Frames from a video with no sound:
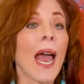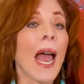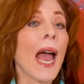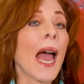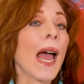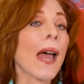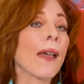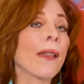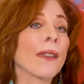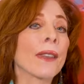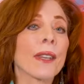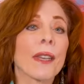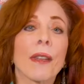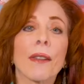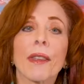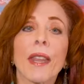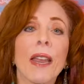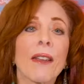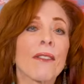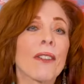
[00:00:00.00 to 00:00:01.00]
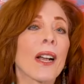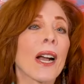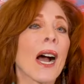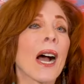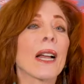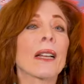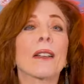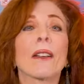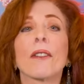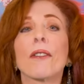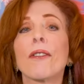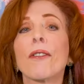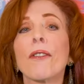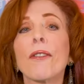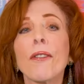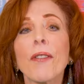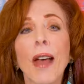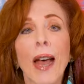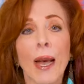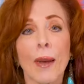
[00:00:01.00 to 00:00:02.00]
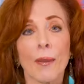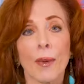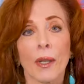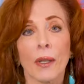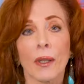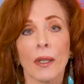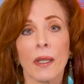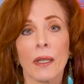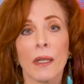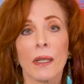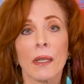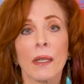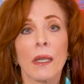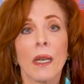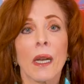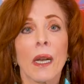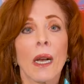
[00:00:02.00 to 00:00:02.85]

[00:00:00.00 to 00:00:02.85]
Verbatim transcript: and they've gotten fabulous